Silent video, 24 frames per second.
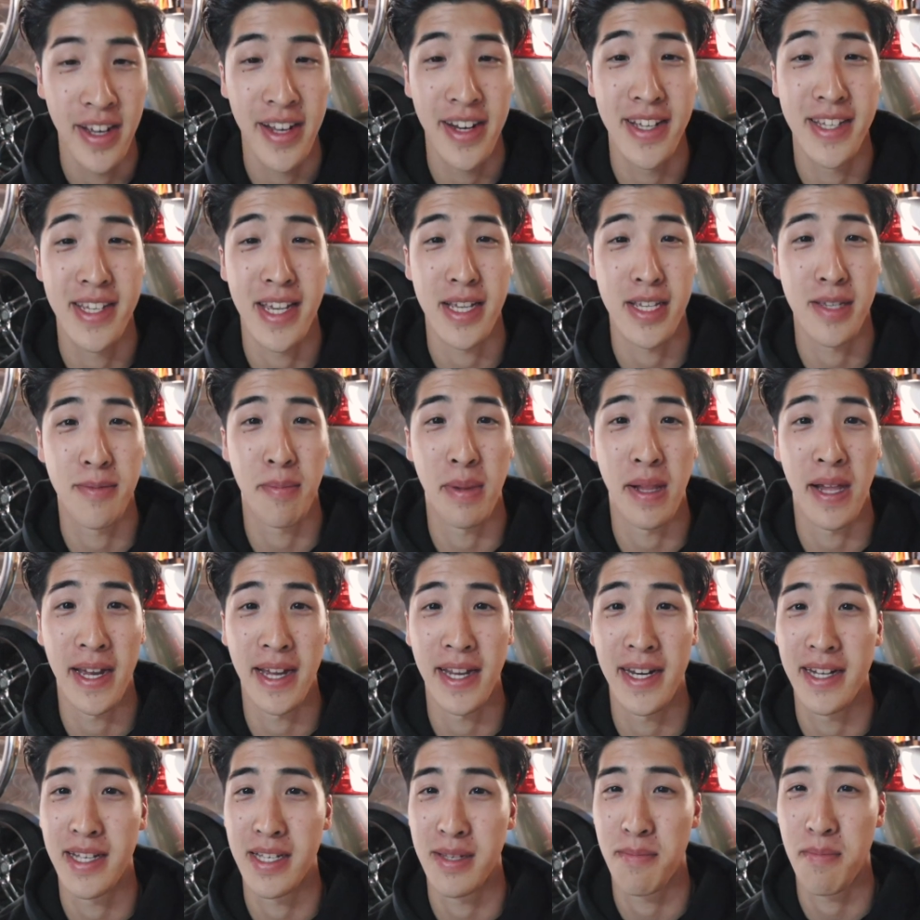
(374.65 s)
It is as
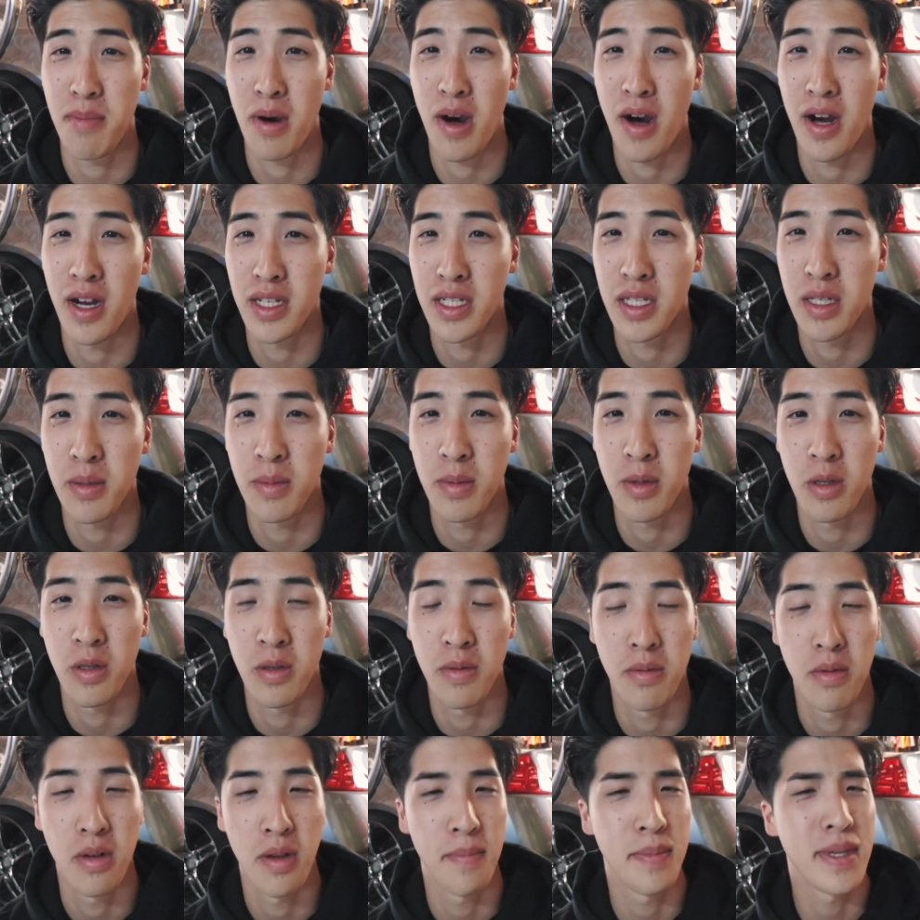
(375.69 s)
plain as
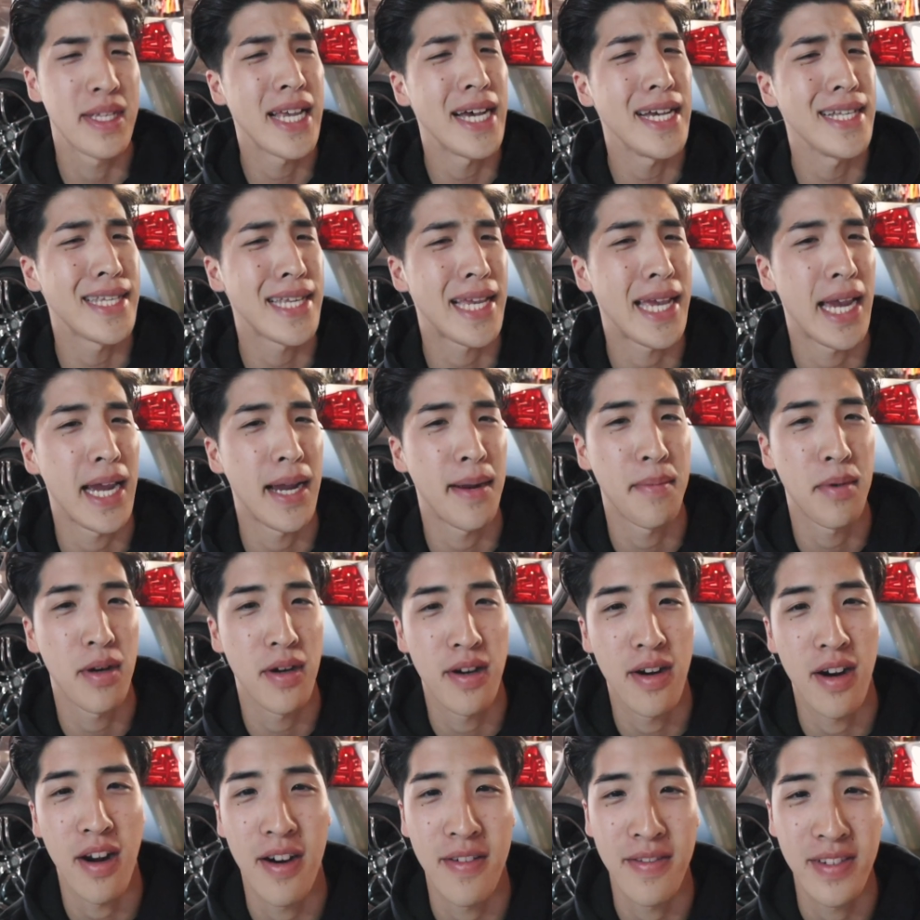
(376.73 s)
possible, besides the
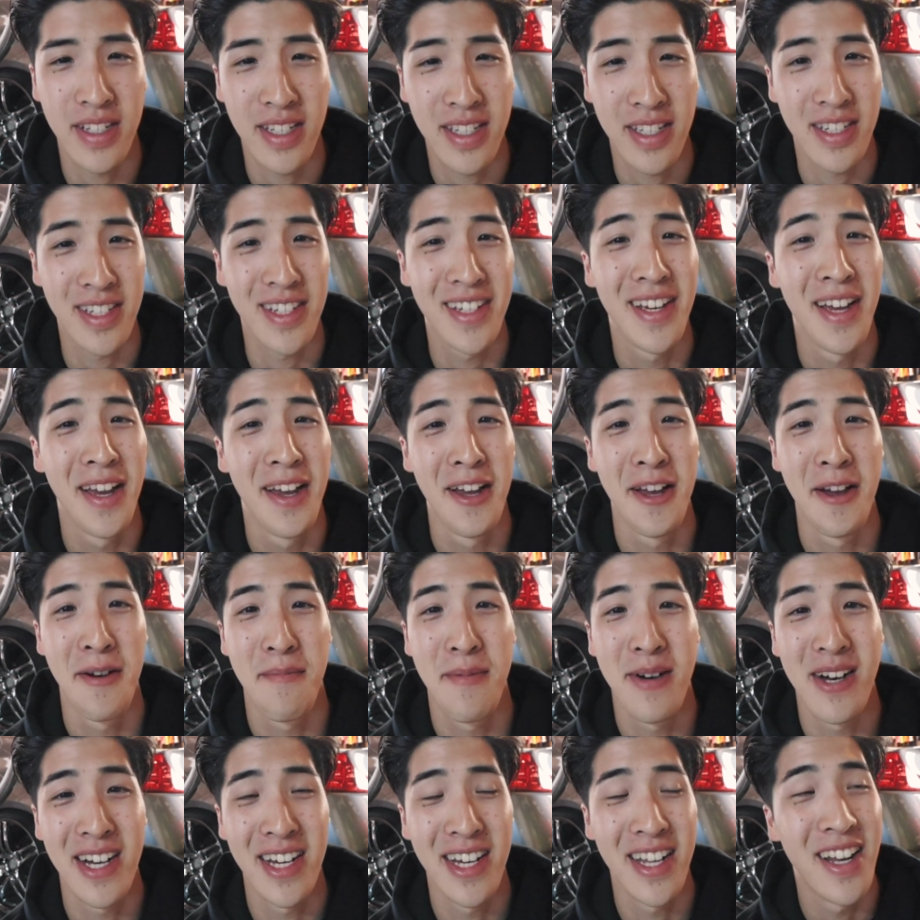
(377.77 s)
camber, obviously,
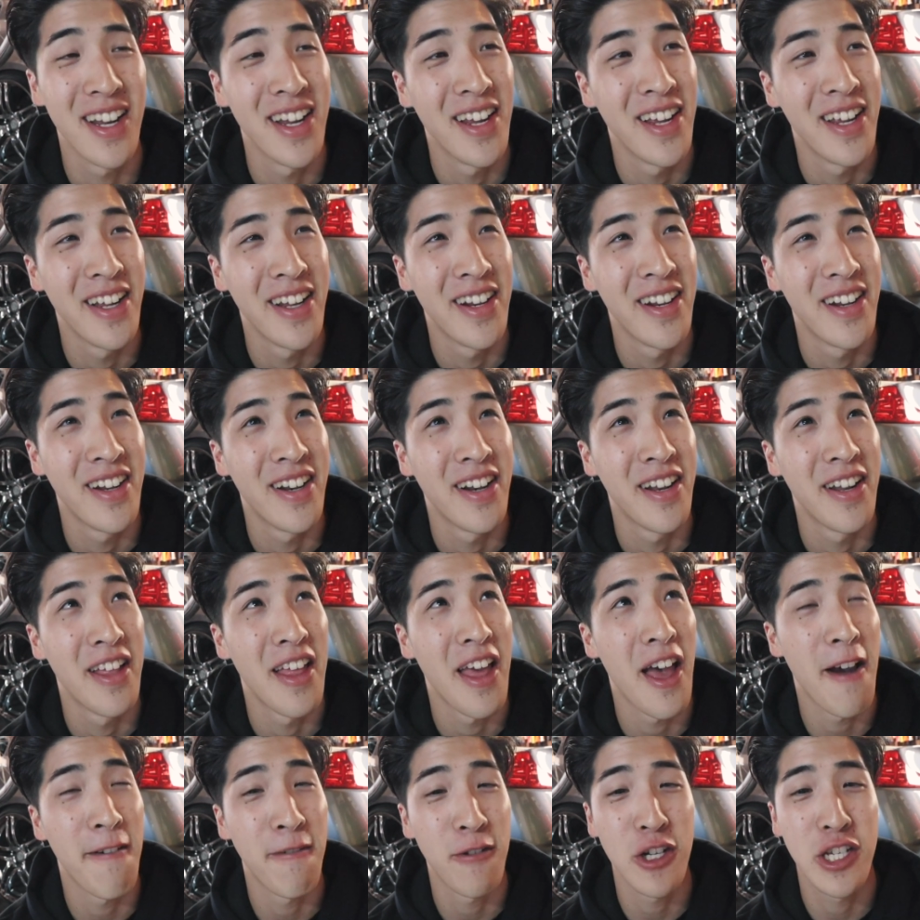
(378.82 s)
but
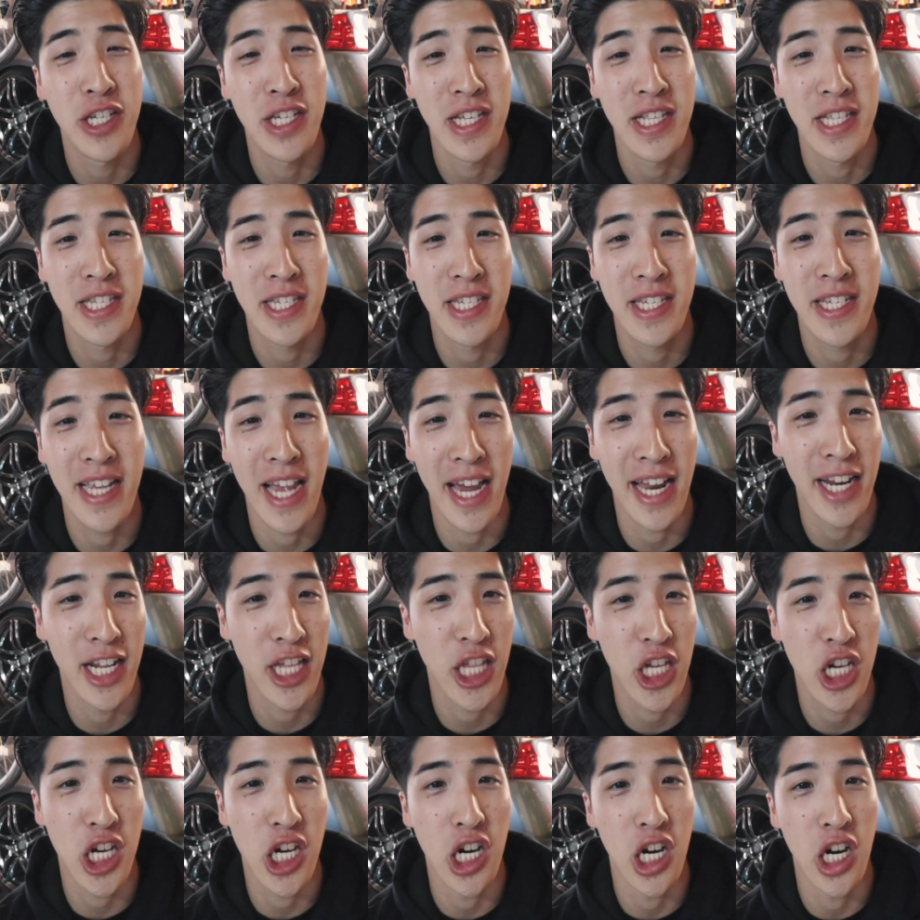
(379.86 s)
ever since getting
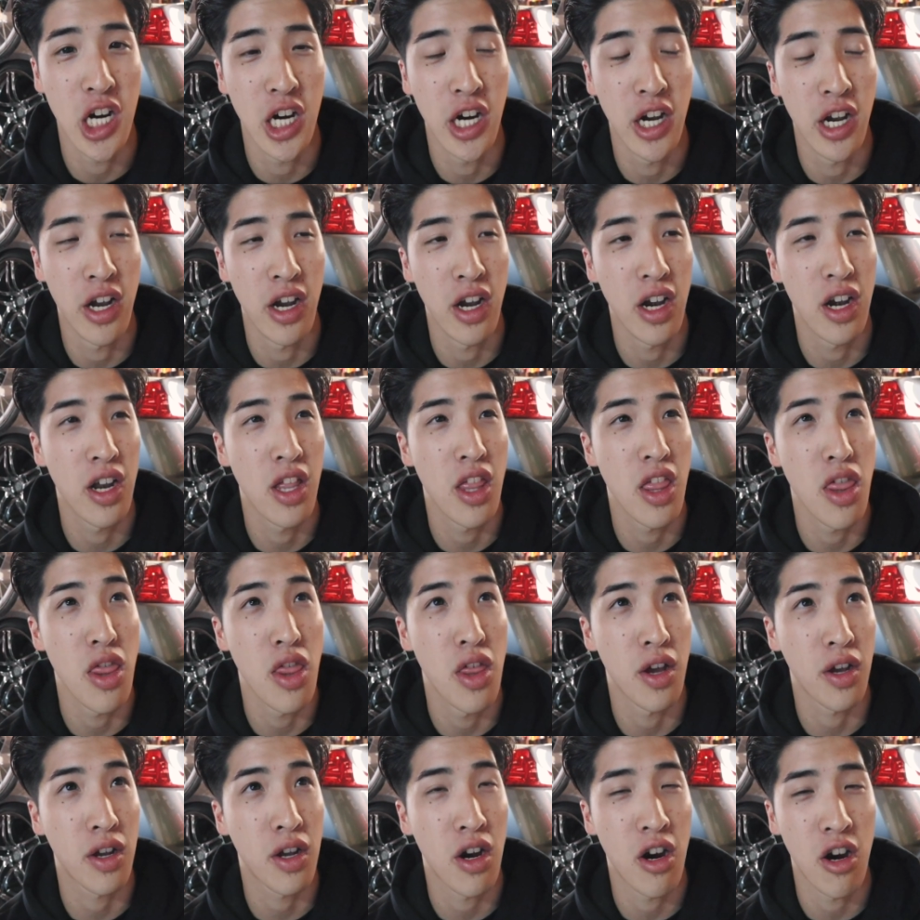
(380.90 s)
the car,
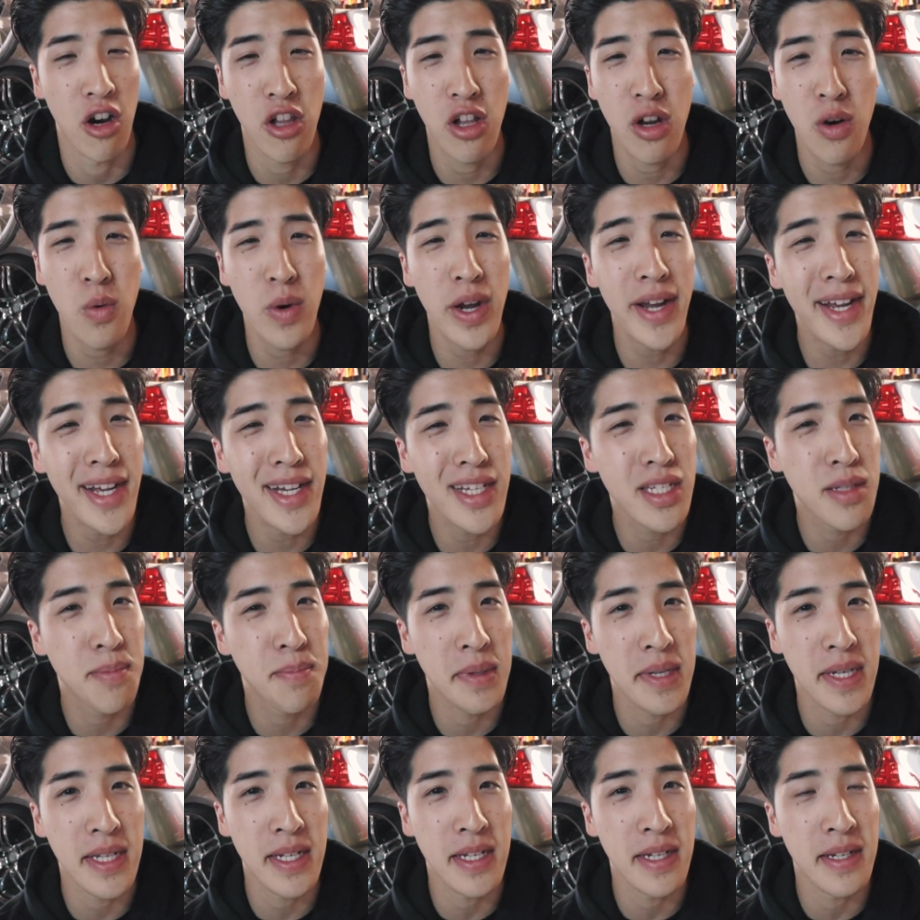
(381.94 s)
the colorway has
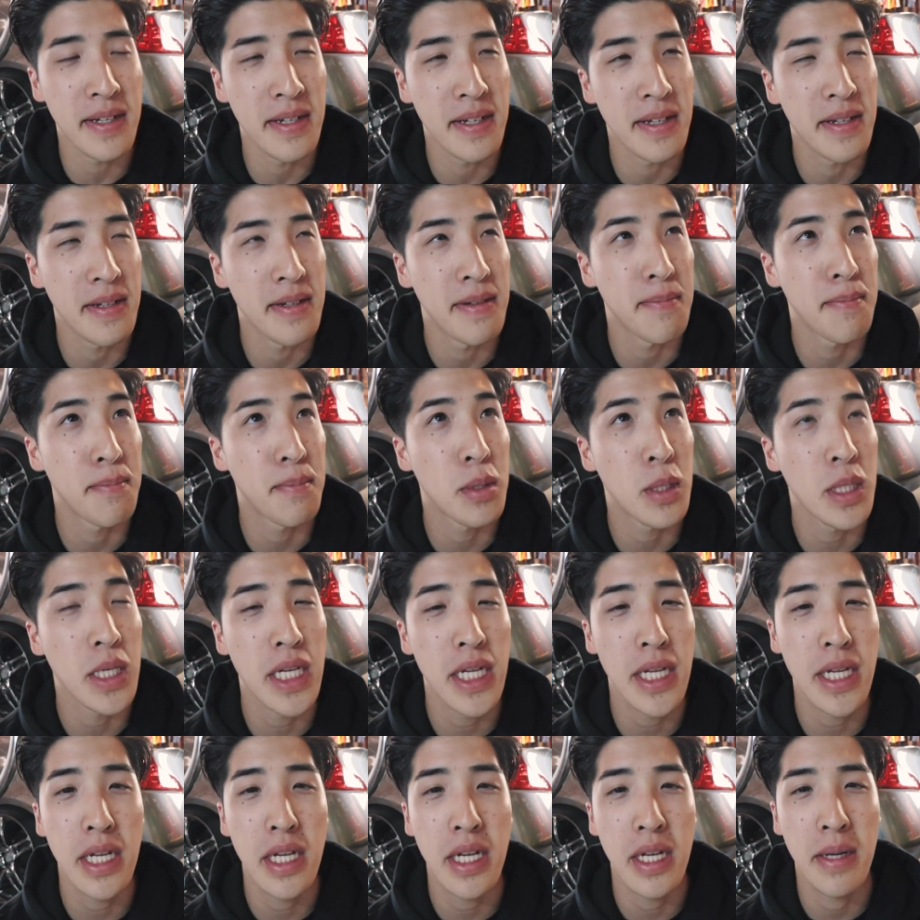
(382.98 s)
been
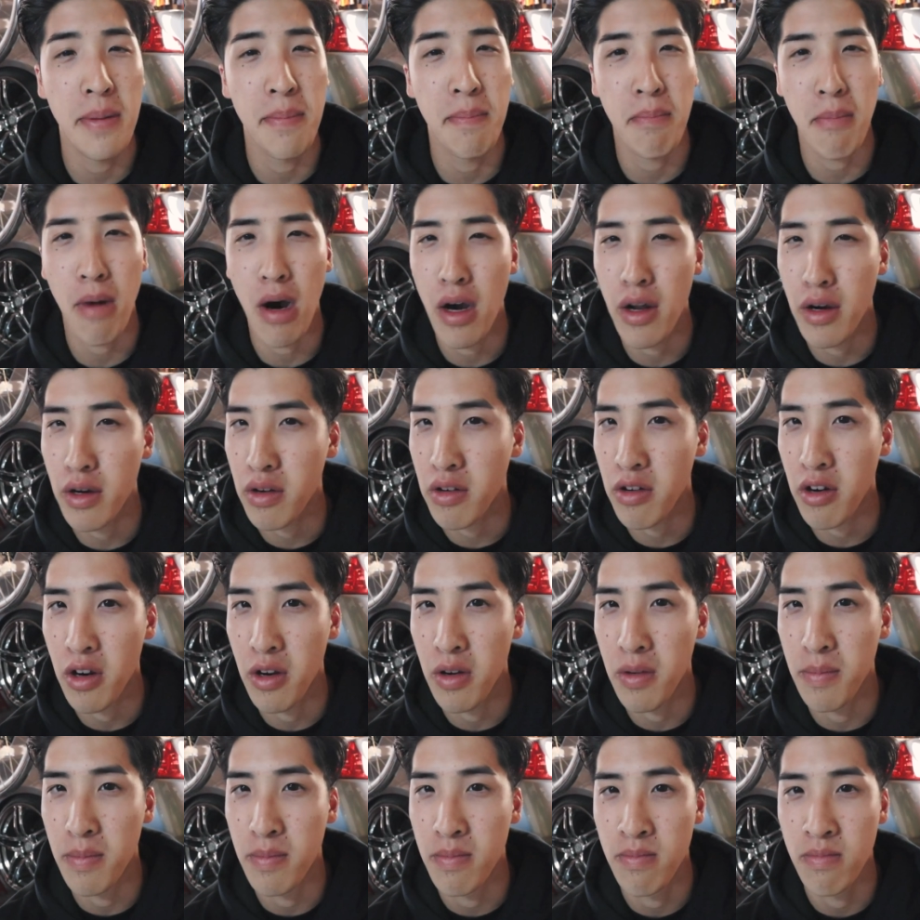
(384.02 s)
pretty
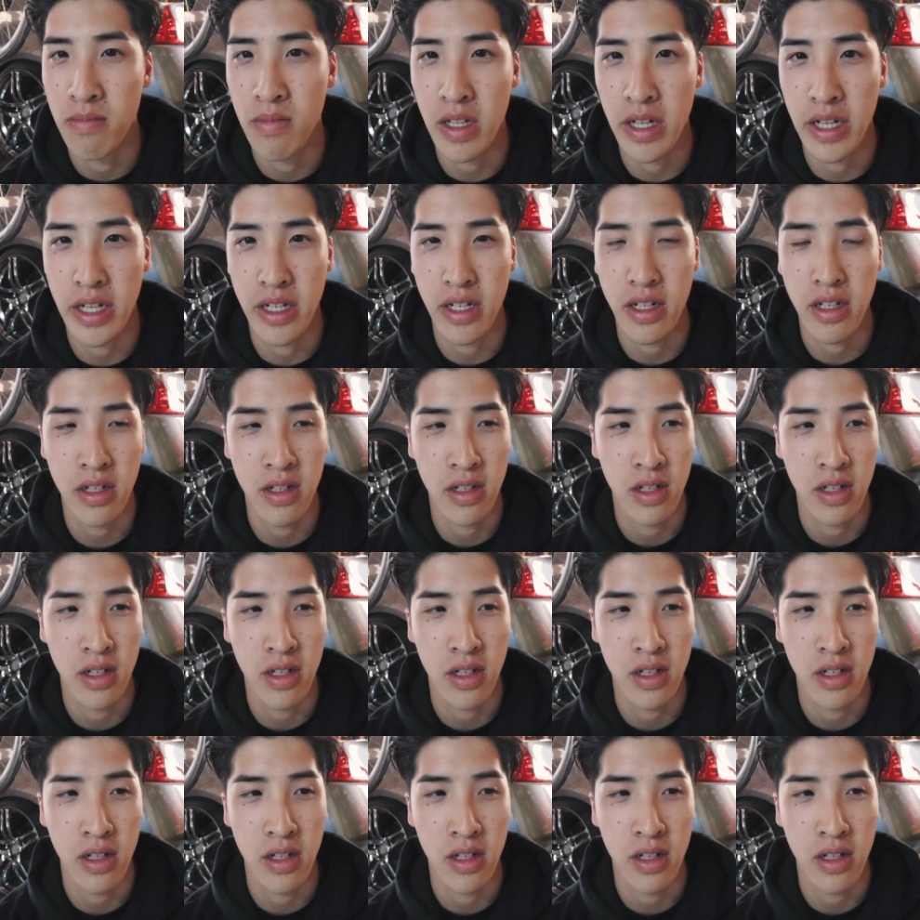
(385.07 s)
monochrome. Like,